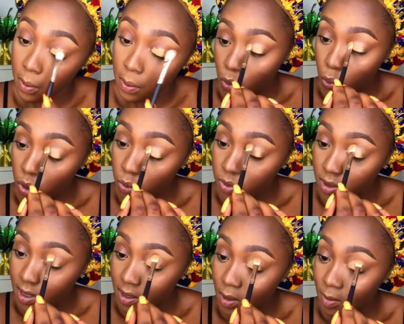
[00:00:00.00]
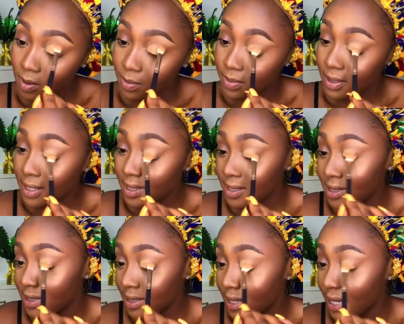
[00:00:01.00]
So when we set up the place,
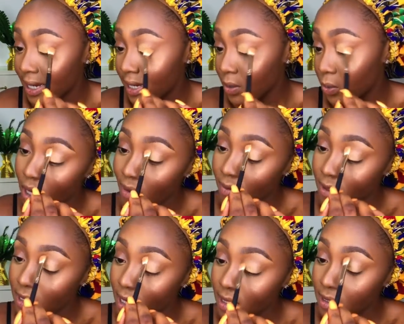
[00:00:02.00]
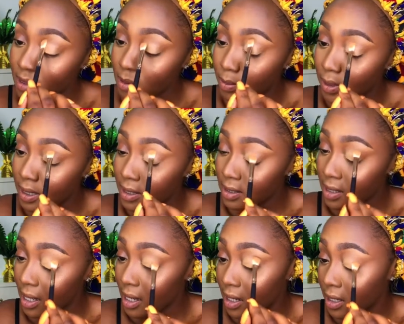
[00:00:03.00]
like, advertised the place,
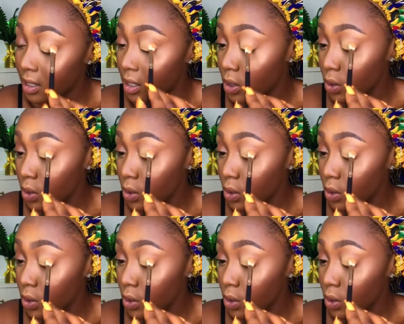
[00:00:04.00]
and